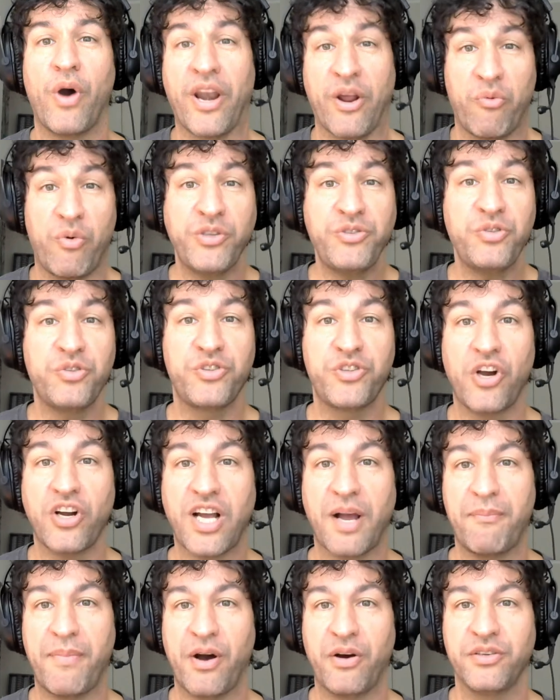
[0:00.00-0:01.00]
What I want to
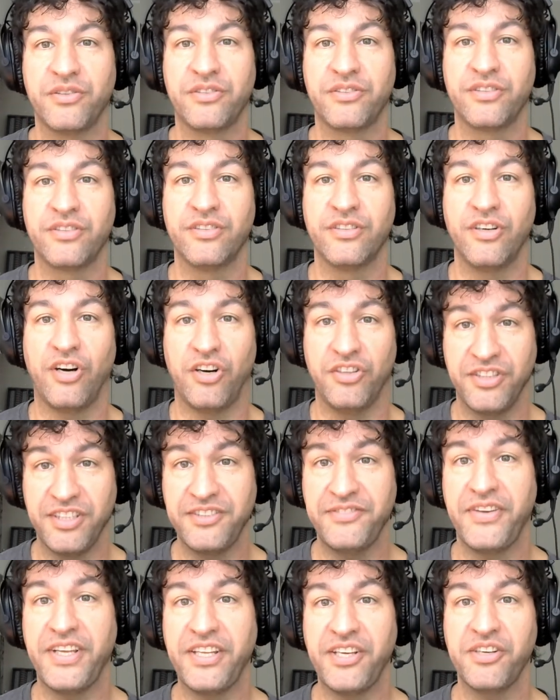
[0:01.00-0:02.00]
talk about on
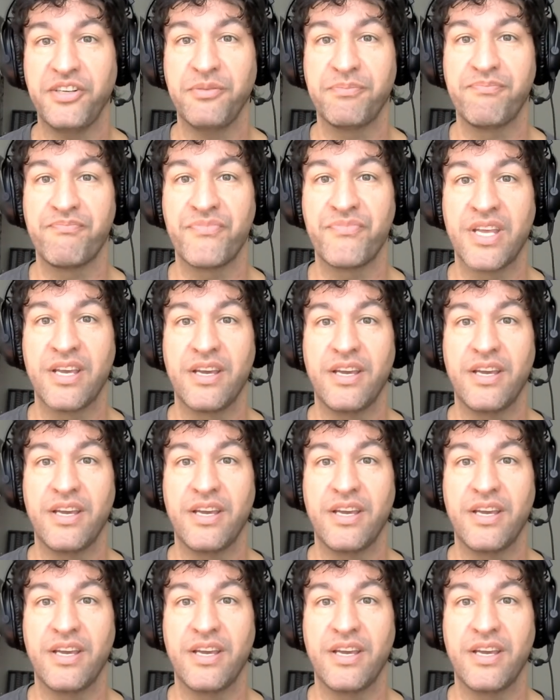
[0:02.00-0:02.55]
this video